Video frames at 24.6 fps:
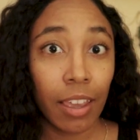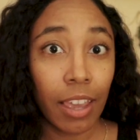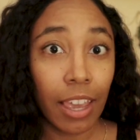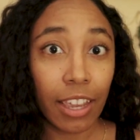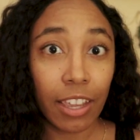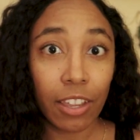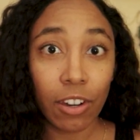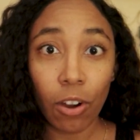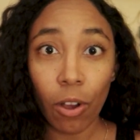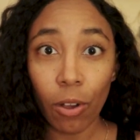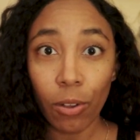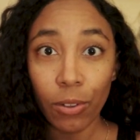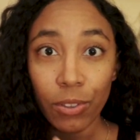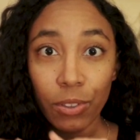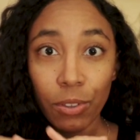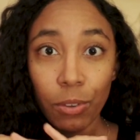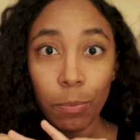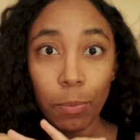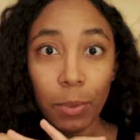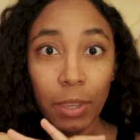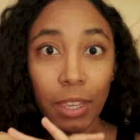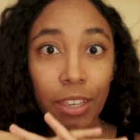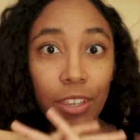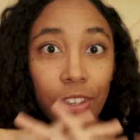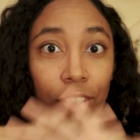it can also
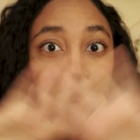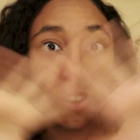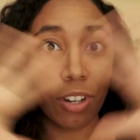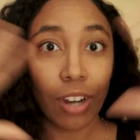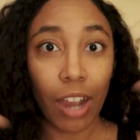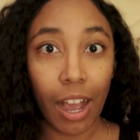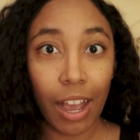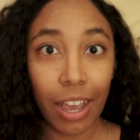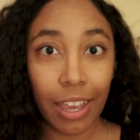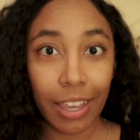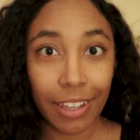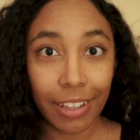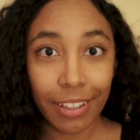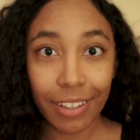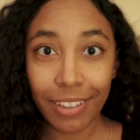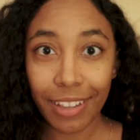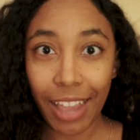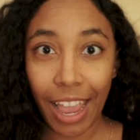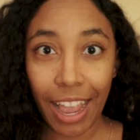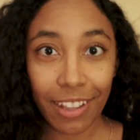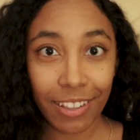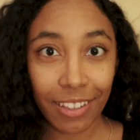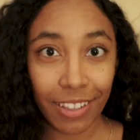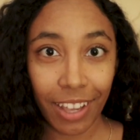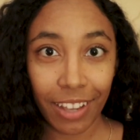be your guides,
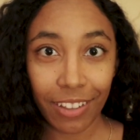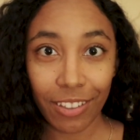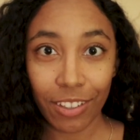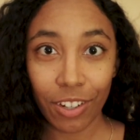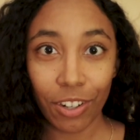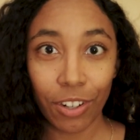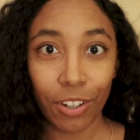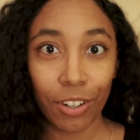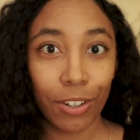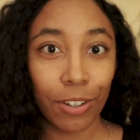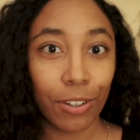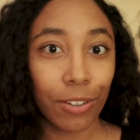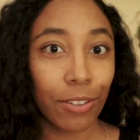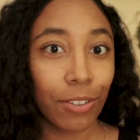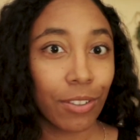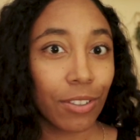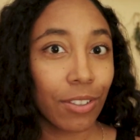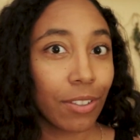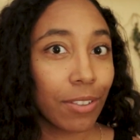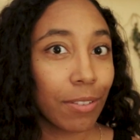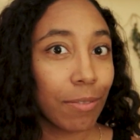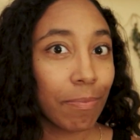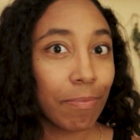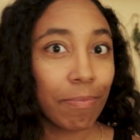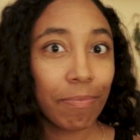
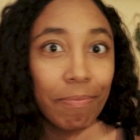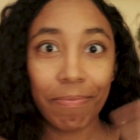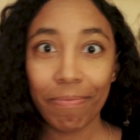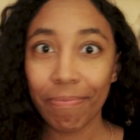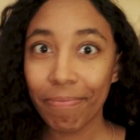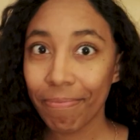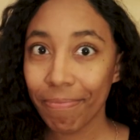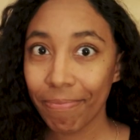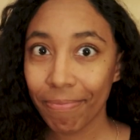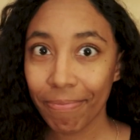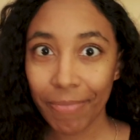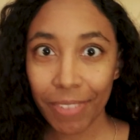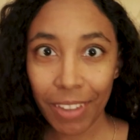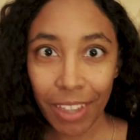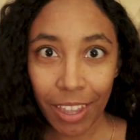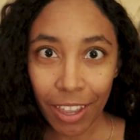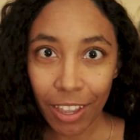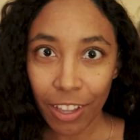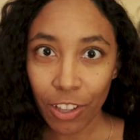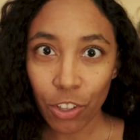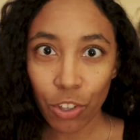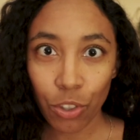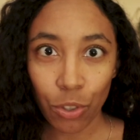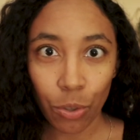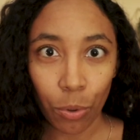ancestors,
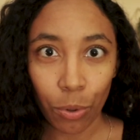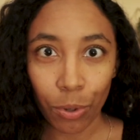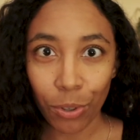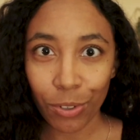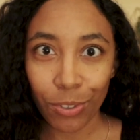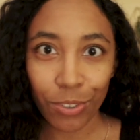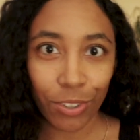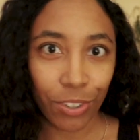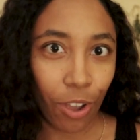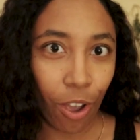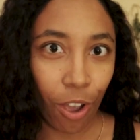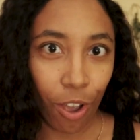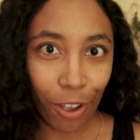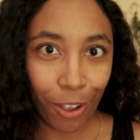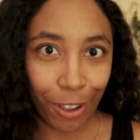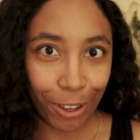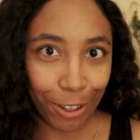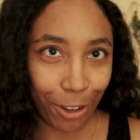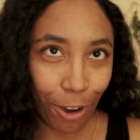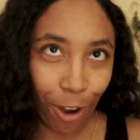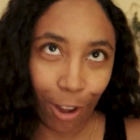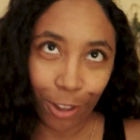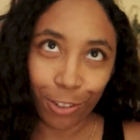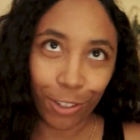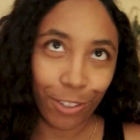source, God,
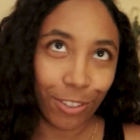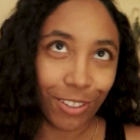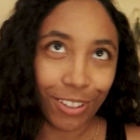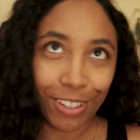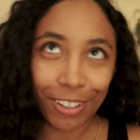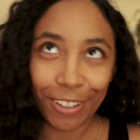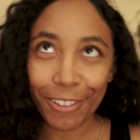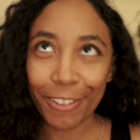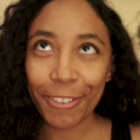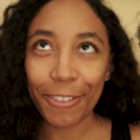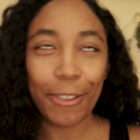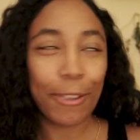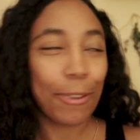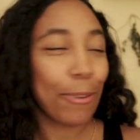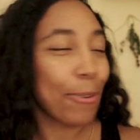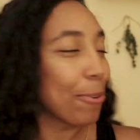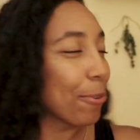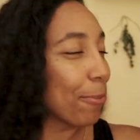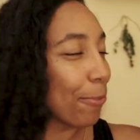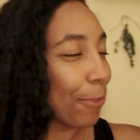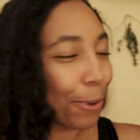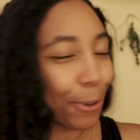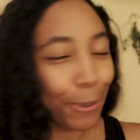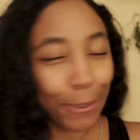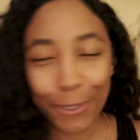consciousness, the
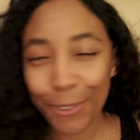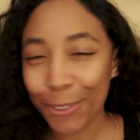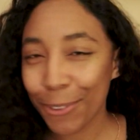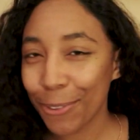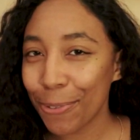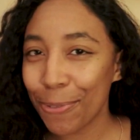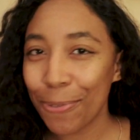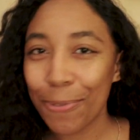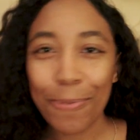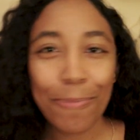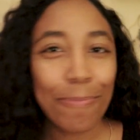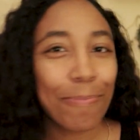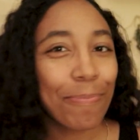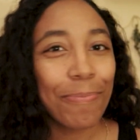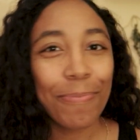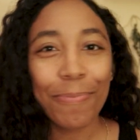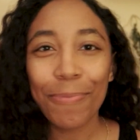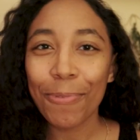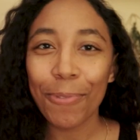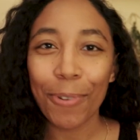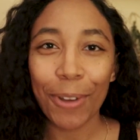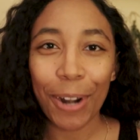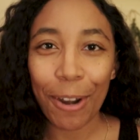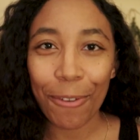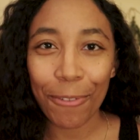universe,
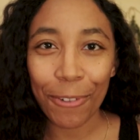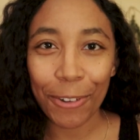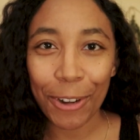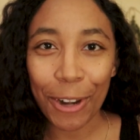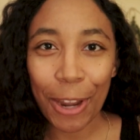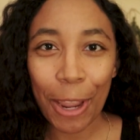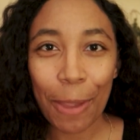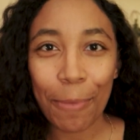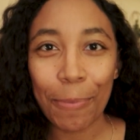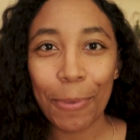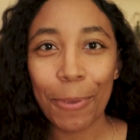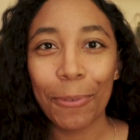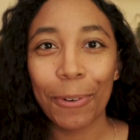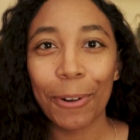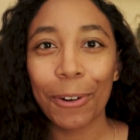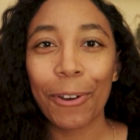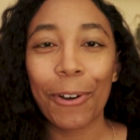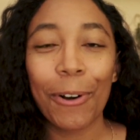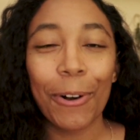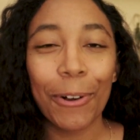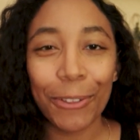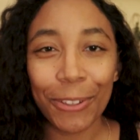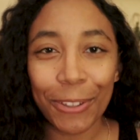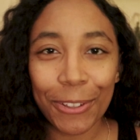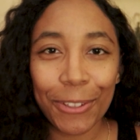whatever name you want to
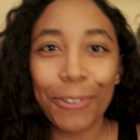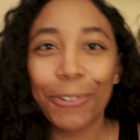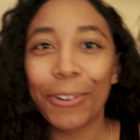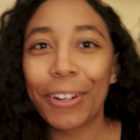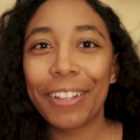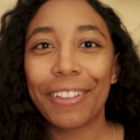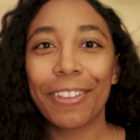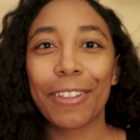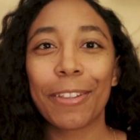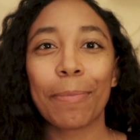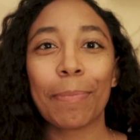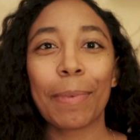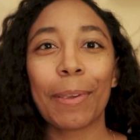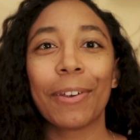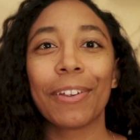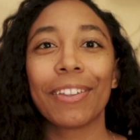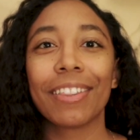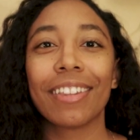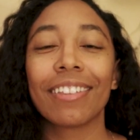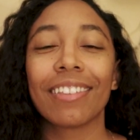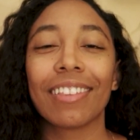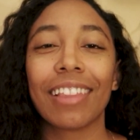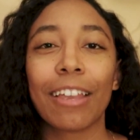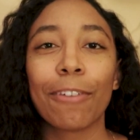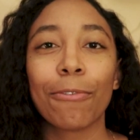call this great spirit,
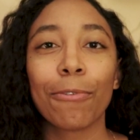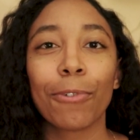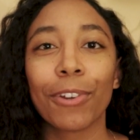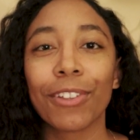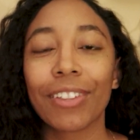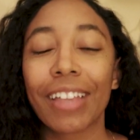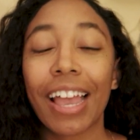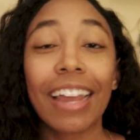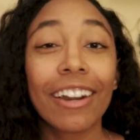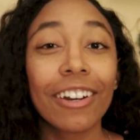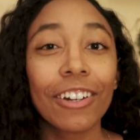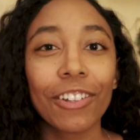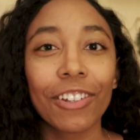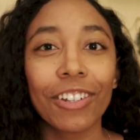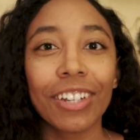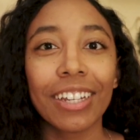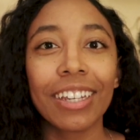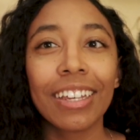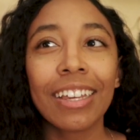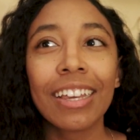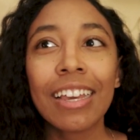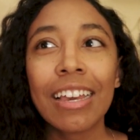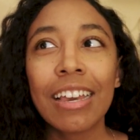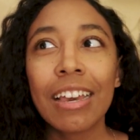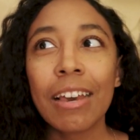this life force
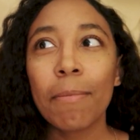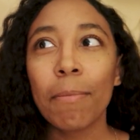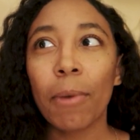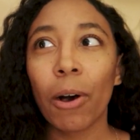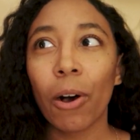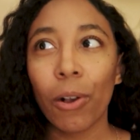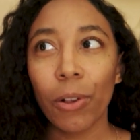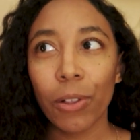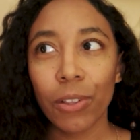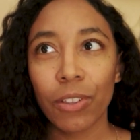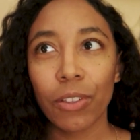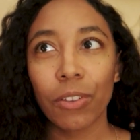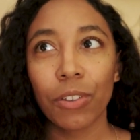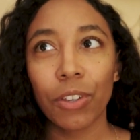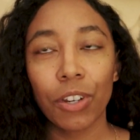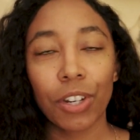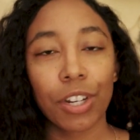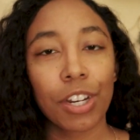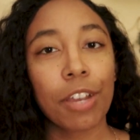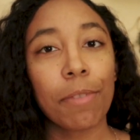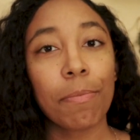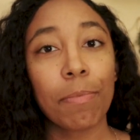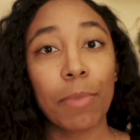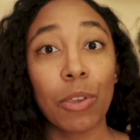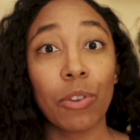energy, but also your
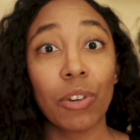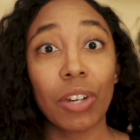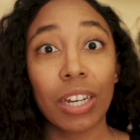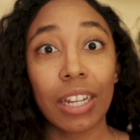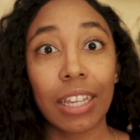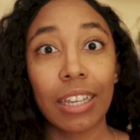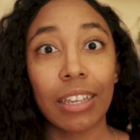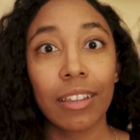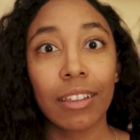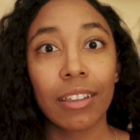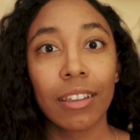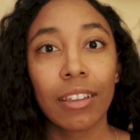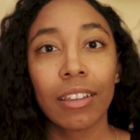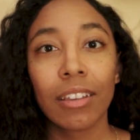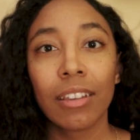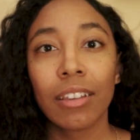community.